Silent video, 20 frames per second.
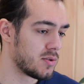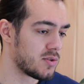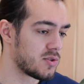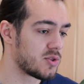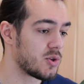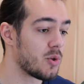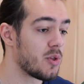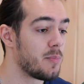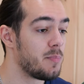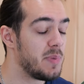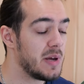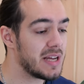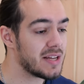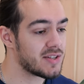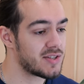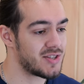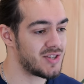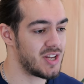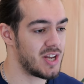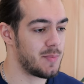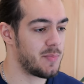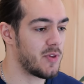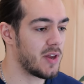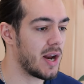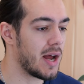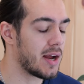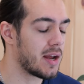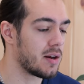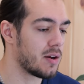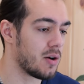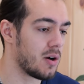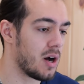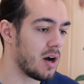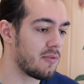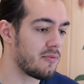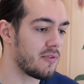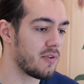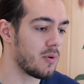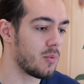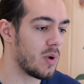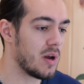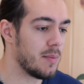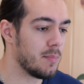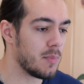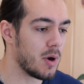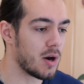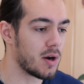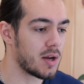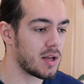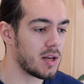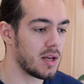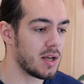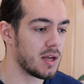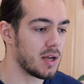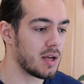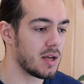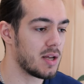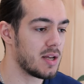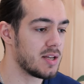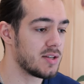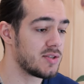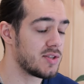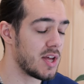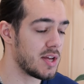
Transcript: So the biggest tip that I can offer when marketing is